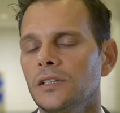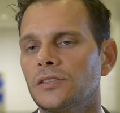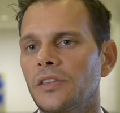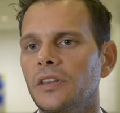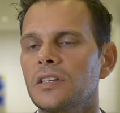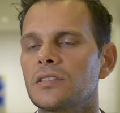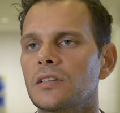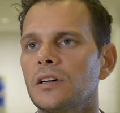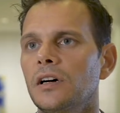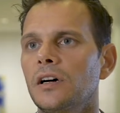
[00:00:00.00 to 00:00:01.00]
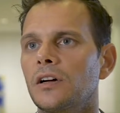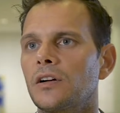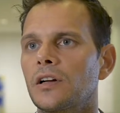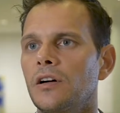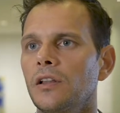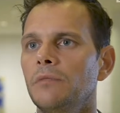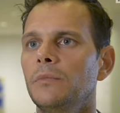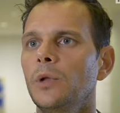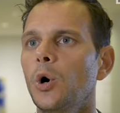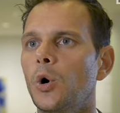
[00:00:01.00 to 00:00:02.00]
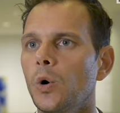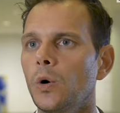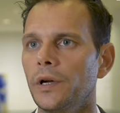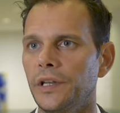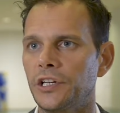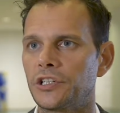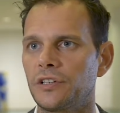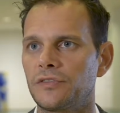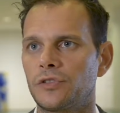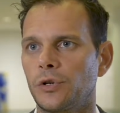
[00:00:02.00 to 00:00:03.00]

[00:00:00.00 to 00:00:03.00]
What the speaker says: So I think these call them local initiatives